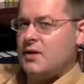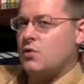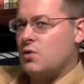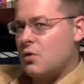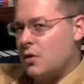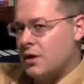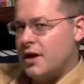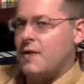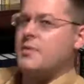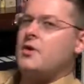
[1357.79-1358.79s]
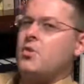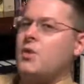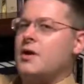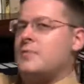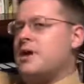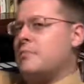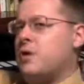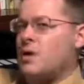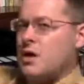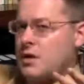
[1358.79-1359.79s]
and roll it up into one big
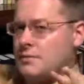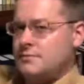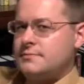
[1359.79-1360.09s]
ball,